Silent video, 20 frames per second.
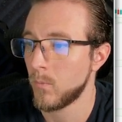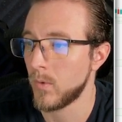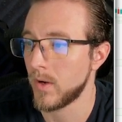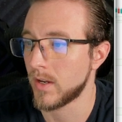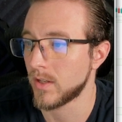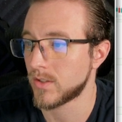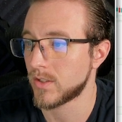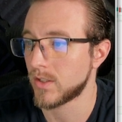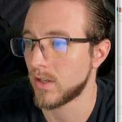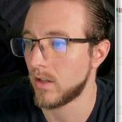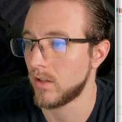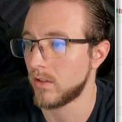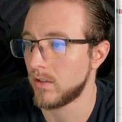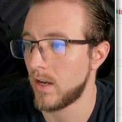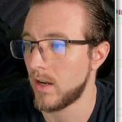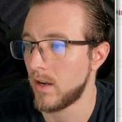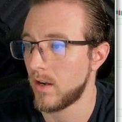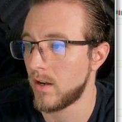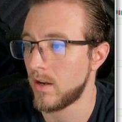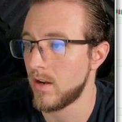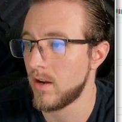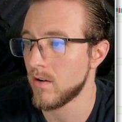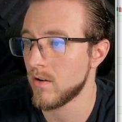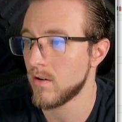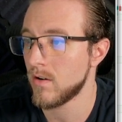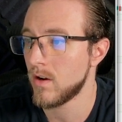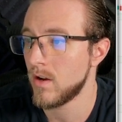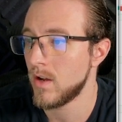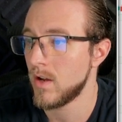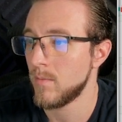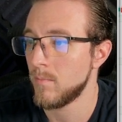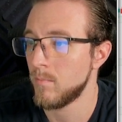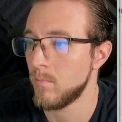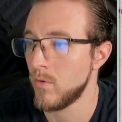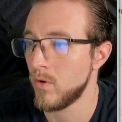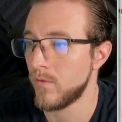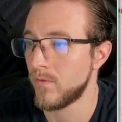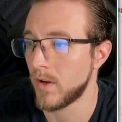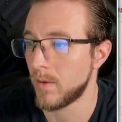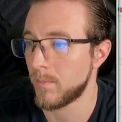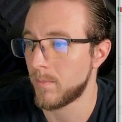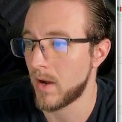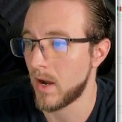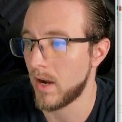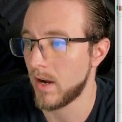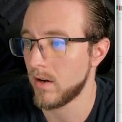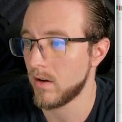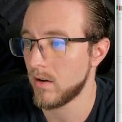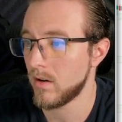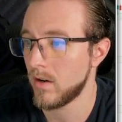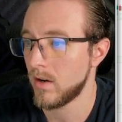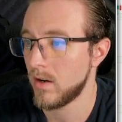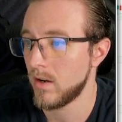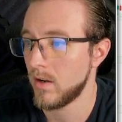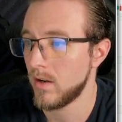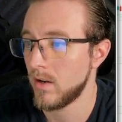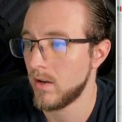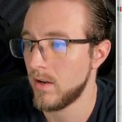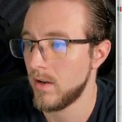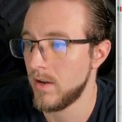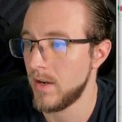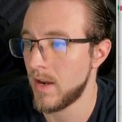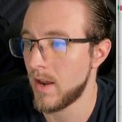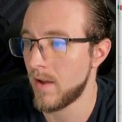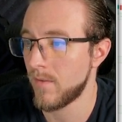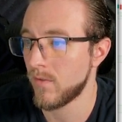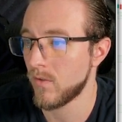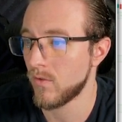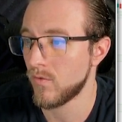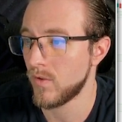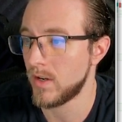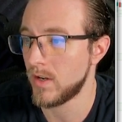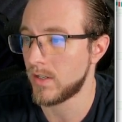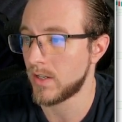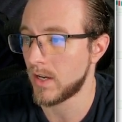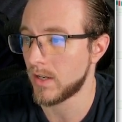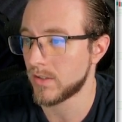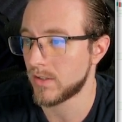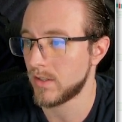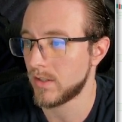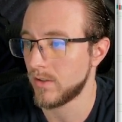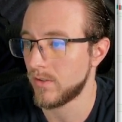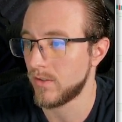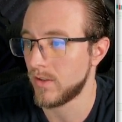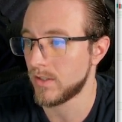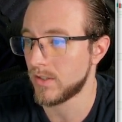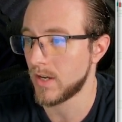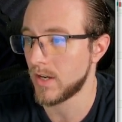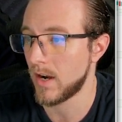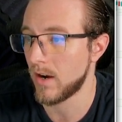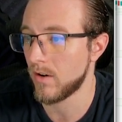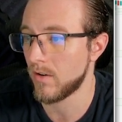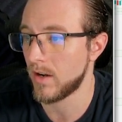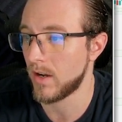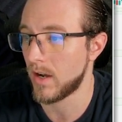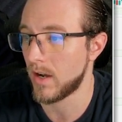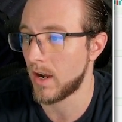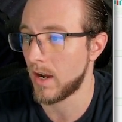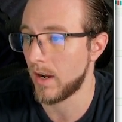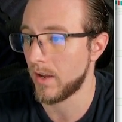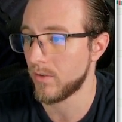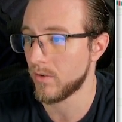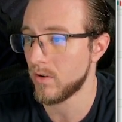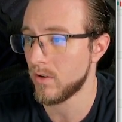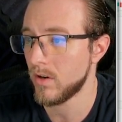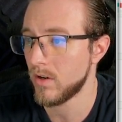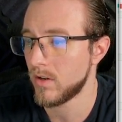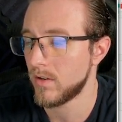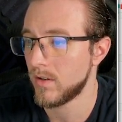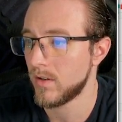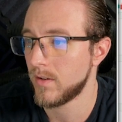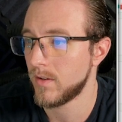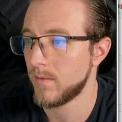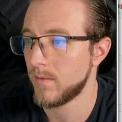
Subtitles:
We consolidated here, moved up higher, never retested this area either.